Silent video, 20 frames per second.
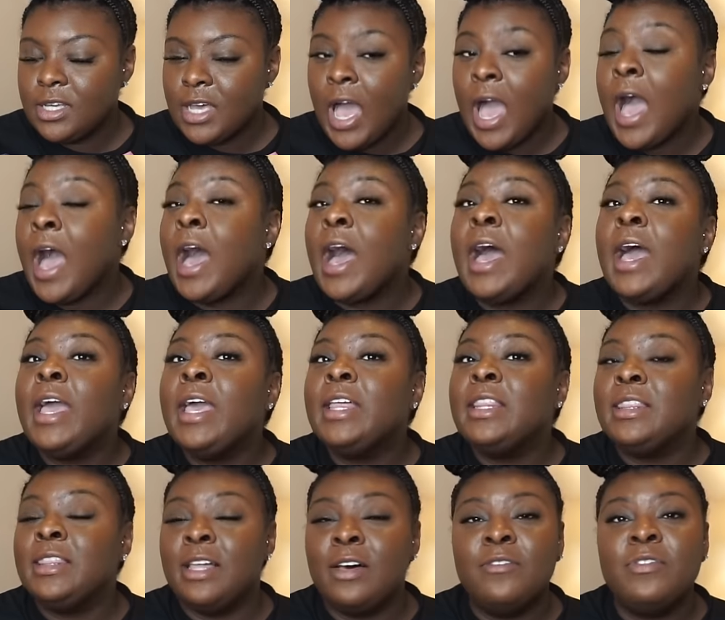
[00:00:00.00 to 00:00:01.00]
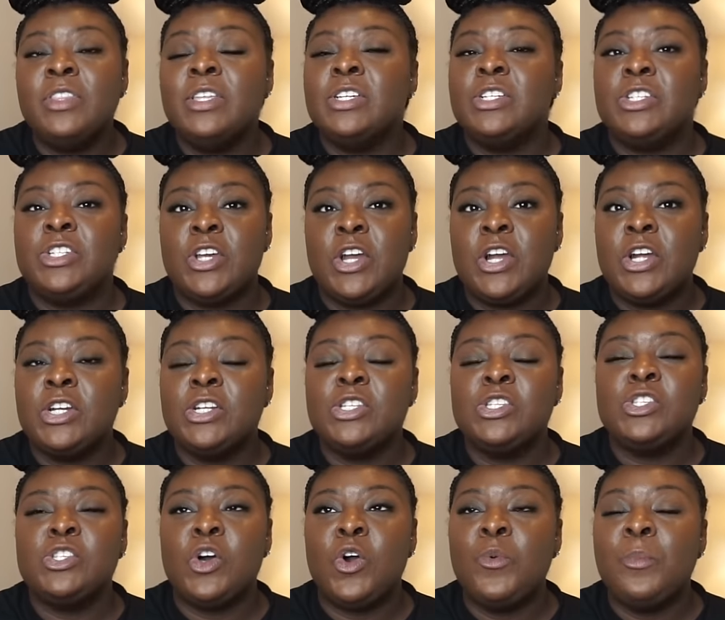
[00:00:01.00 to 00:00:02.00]
I love this shirt
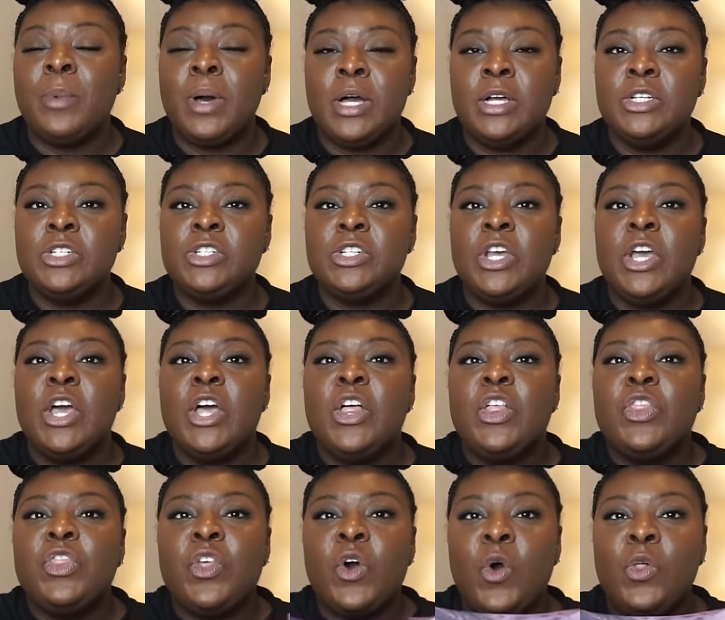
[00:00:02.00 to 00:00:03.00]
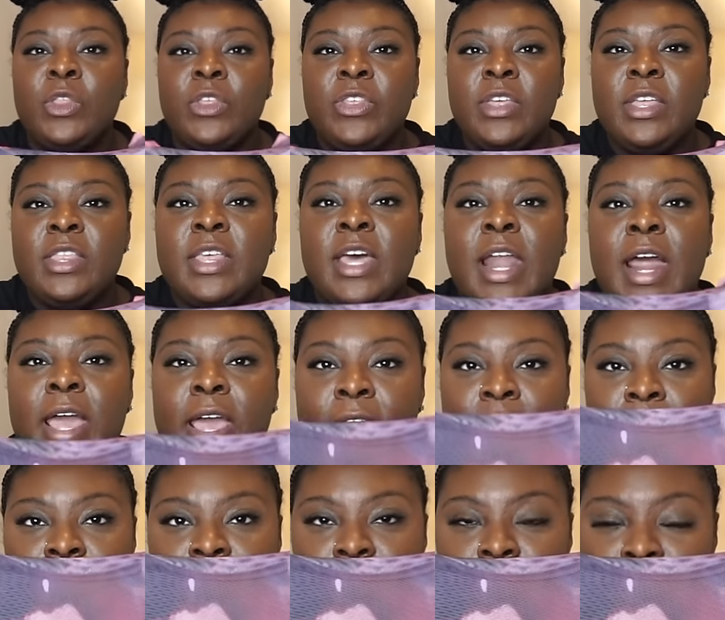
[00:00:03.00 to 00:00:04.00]
so much. The only thing that I
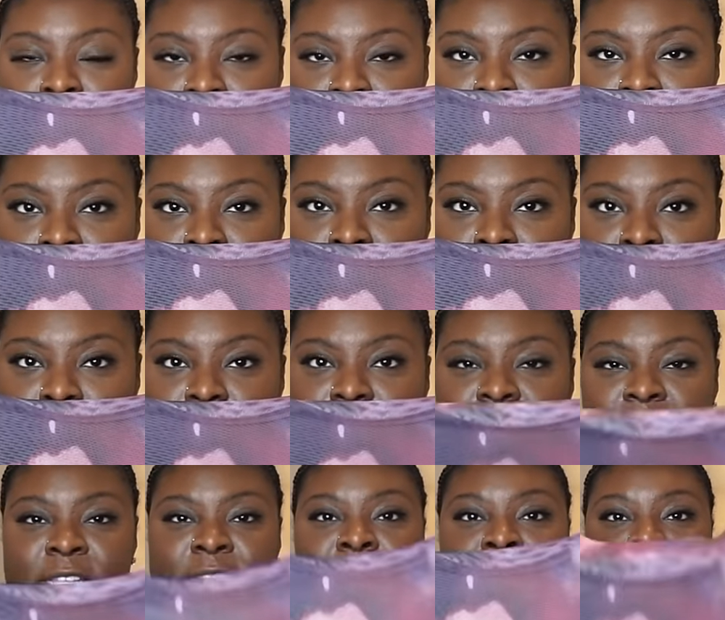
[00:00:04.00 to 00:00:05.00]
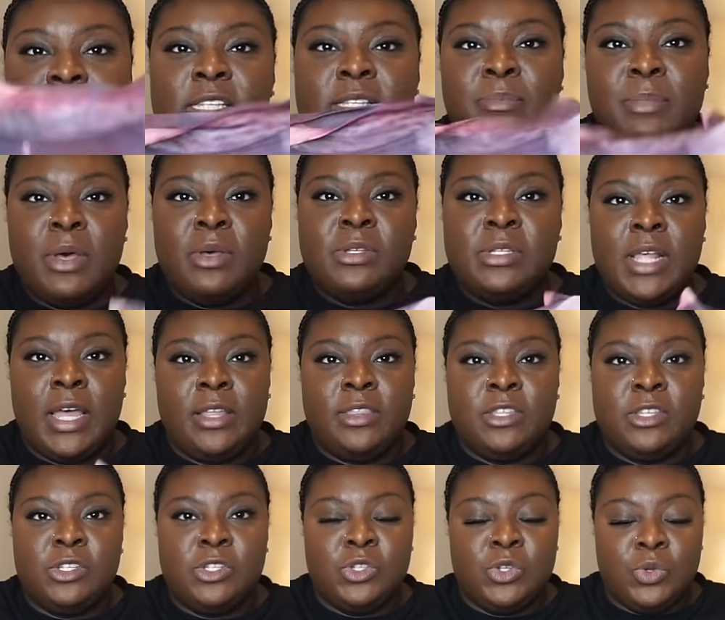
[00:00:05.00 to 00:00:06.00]
hate is that it smells like
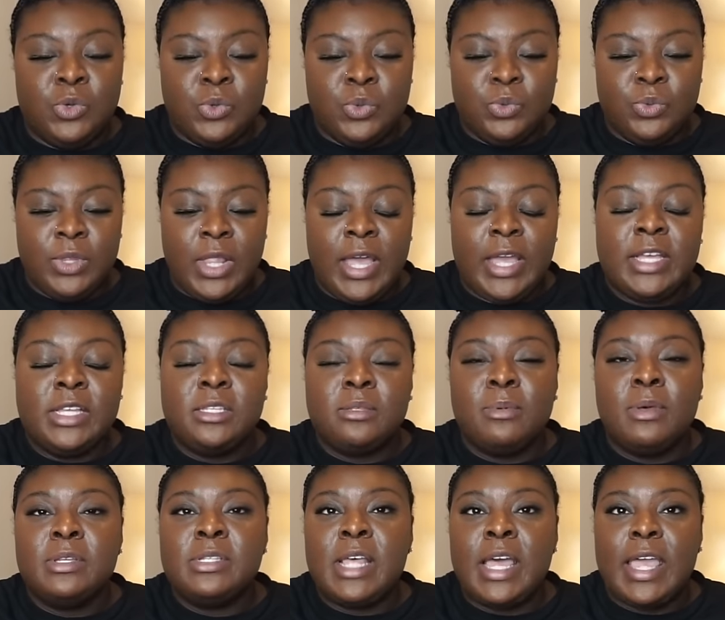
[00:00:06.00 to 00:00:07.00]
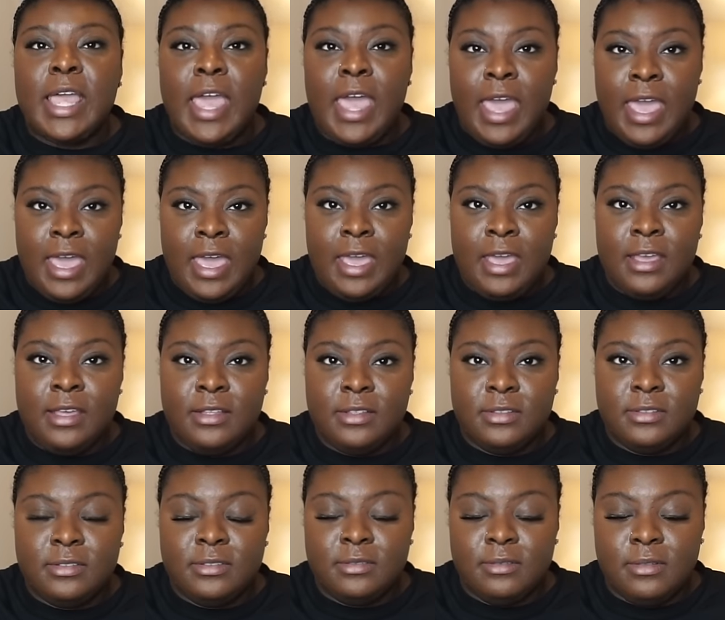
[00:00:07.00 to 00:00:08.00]
the zoo. Like, it smells like hay.
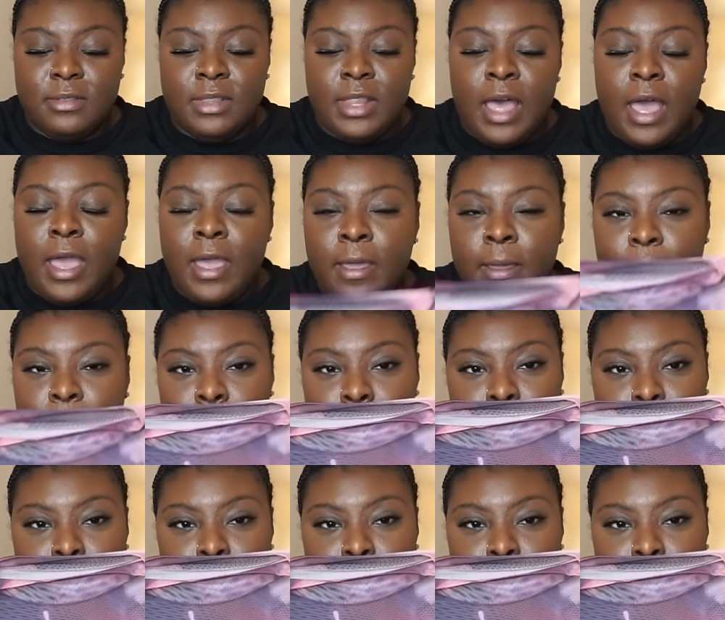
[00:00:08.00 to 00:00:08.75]
Like,